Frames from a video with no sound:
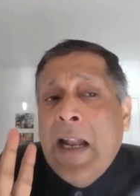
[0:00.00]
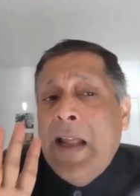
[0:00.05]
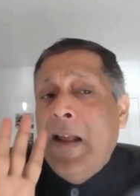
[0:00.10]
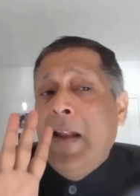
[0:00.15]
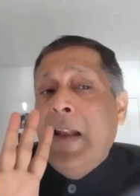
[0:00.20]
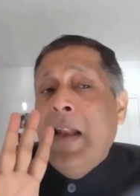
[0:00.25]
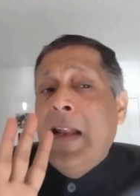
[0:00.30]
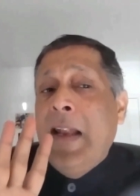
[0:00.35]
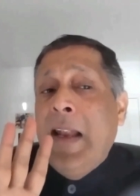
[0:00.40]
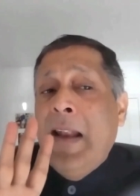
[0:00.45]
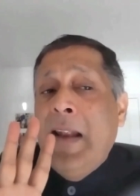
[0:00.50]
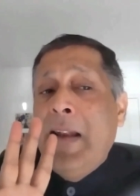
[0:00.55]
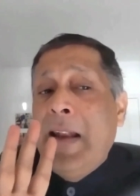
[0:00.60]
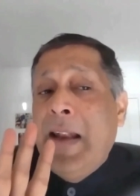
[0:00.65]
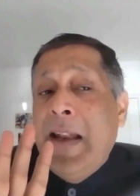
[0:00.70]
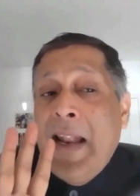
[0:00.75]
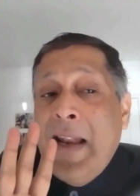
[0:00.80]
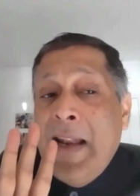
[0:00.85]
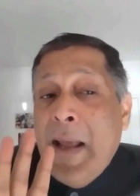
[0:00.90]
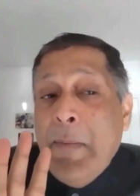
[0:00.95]

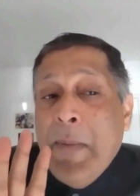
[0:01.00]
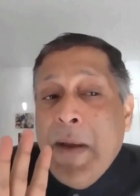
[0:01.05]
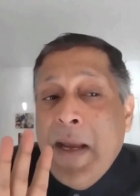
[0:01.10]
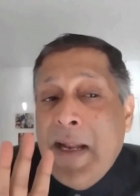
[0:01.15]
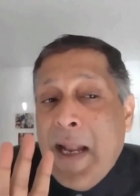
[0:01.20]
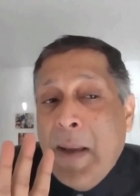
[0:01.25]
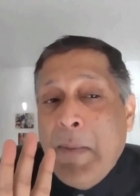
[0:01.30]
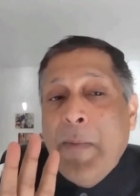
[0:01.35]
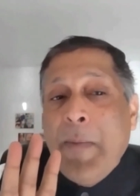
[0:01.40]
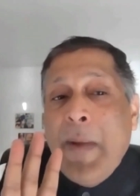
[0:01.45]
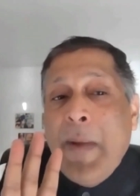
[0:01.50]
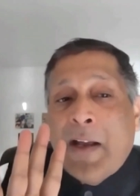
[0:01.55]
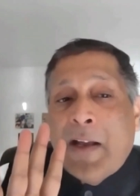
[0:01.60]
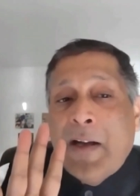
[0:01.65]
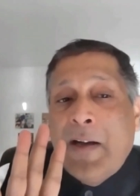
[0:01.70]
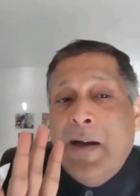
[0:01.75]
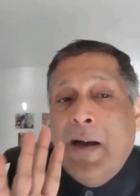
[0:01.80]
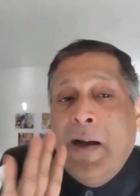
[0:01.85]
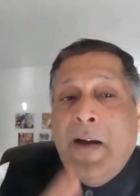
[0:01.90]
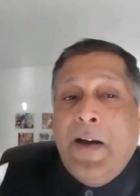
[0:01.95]
let me make
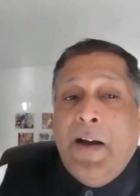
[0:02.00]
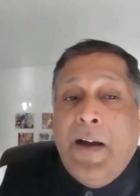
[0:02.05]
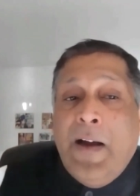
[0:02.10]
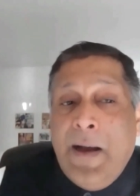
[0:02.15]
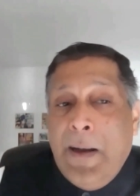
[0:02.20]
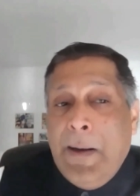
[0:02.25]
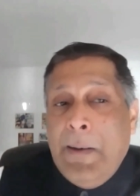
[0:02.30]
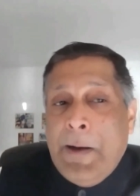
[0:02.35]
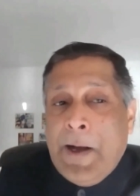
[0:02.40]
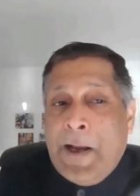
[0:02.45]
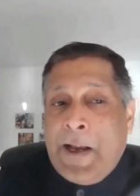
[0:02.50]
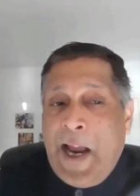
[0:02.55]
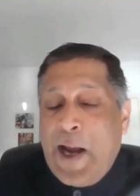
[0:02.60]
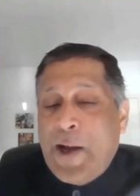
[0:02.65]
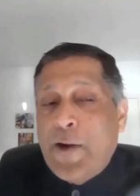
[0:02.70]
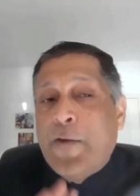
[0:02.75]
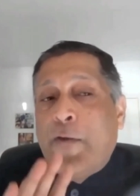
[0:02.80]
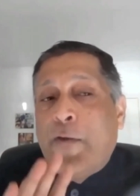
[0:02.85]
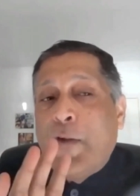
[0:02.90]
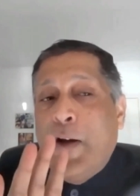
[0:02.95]
a
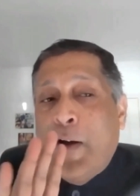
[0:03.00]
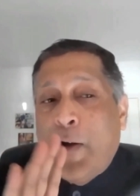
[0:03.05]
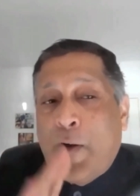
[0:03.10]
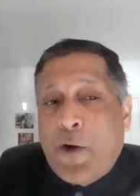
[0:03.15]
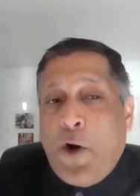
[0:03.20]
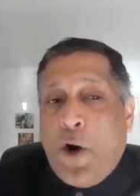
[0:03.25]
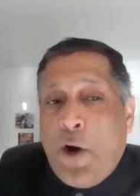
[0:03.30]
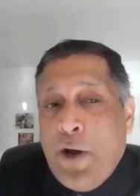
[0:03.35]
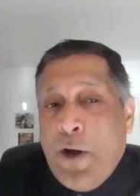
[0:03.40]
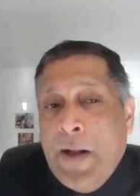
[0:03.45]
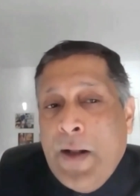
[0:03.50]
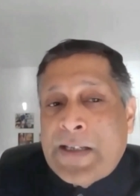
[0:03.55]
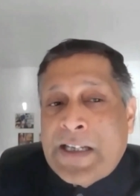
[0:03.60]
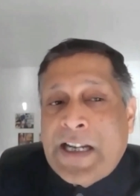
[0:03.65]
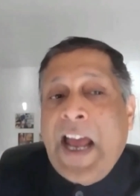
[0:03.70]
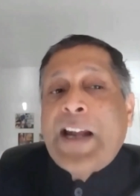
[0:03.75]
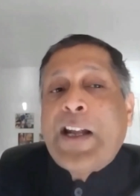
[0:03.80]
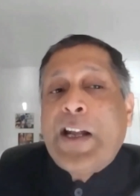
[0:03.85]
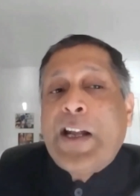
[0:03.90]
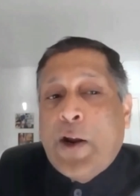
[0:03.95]
kind of a
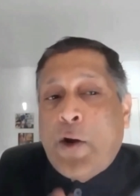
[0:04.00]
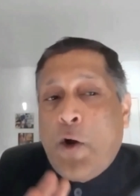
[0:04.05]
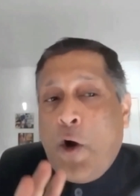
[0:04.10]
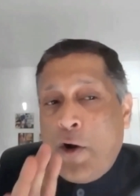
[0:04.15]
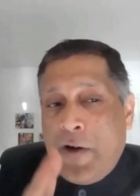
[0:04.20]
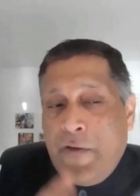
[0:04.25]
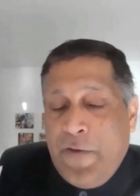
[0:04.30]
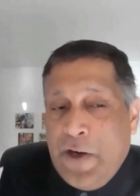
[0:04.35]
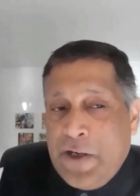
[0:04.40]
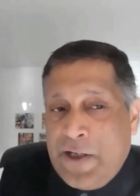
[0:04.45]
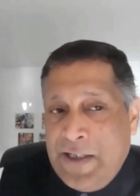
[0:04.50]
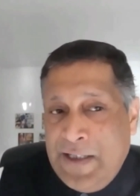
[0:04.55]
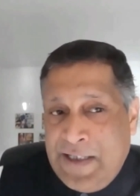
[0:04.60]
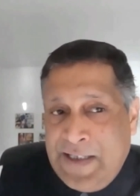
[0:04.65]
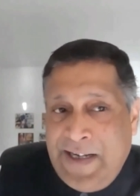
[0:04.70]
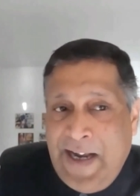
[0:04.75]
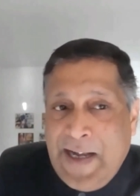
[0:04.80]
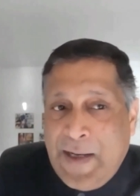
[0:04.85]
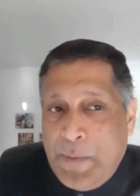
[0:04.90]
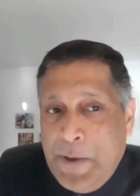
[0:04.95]
slightly controversial
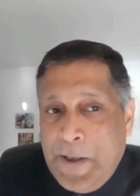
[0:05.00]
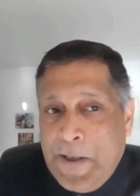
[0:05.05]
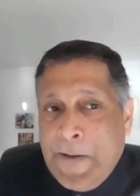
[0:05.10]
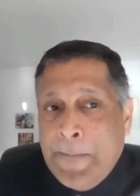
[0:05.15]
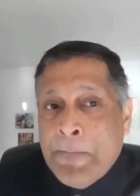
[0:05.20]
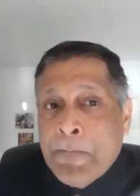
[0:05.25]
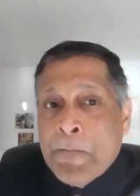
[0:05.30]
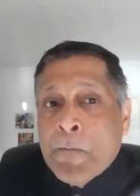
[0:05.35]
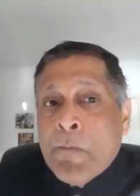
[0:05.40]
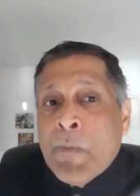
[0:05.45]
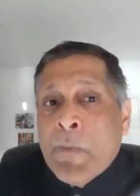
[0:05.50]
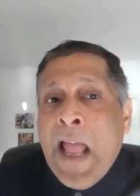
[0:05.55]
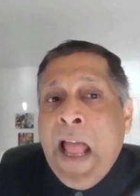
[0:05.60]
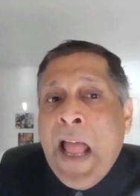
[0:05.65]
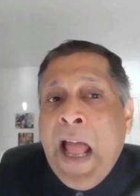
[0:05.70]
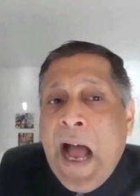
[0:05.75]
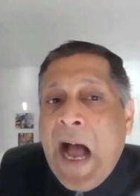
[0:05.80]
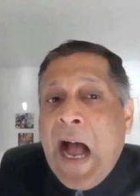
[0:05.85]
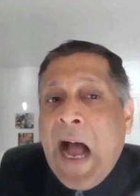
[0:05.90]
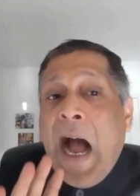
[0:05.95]
statement.
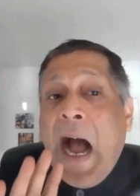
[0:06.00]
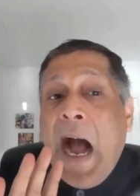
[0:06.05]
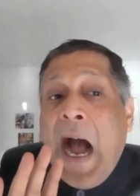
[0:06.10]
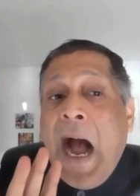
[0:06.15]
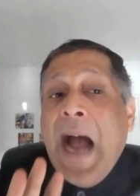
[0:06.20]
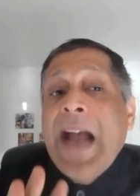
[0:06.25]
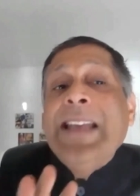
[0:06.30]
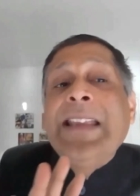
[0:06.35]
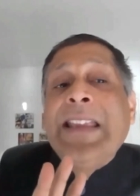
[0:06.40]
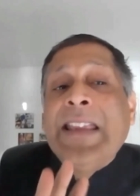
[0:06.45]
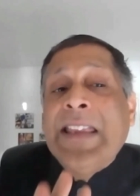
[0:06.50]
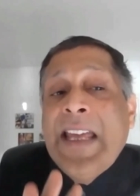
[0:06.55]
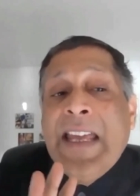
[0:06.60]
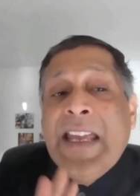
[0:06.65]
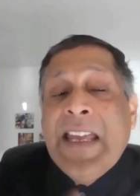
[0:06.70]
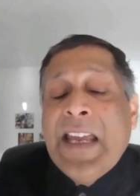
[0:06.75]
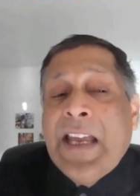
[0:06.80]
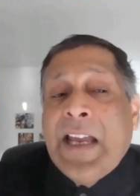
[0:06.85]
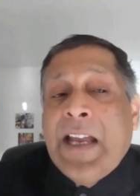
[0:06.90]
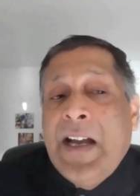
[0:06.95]
I
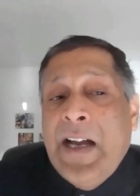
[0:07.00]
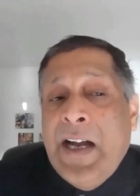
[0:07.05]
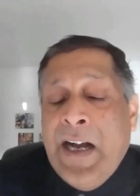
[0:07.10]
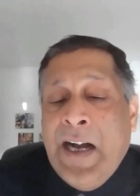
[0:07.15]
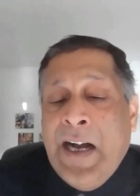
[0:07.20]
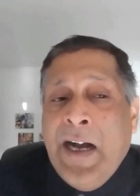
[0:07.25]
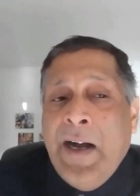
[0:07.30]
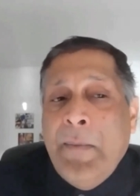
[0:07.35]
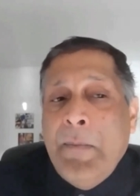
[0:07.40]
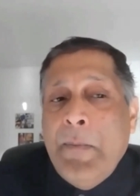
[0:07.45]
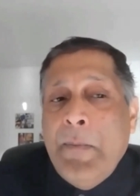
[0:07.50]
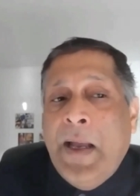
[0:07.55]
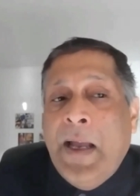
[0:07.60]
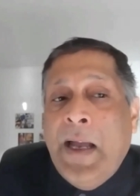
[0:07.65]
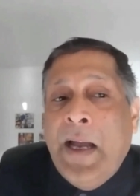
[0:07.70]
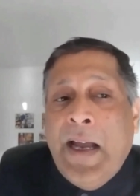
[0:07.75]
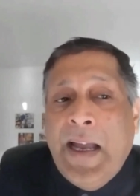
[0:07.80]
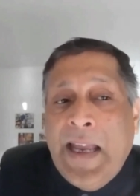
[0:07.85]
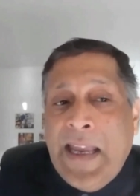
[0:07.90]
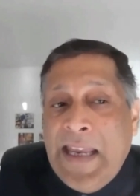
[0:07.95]
think
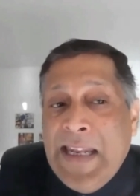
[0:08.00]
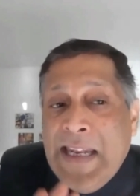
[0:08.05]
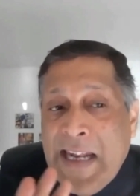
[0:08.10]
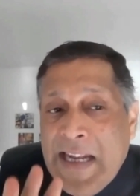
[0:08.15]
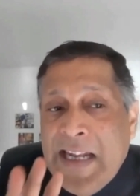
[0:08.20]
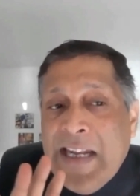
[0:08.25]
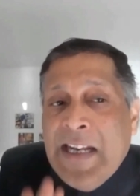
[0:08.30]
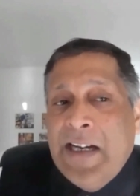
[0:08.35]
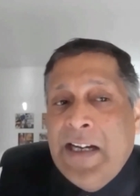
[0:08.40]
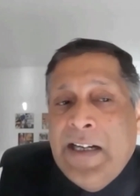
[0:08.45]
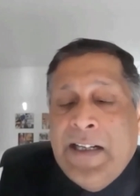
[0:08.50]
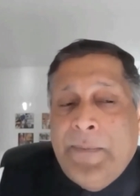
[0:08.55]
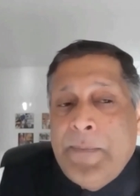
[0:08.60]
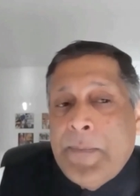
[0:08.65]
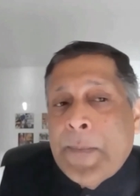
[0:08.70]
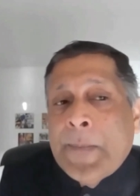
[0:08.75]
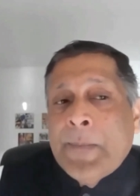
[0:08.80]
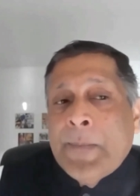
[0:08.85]
in India,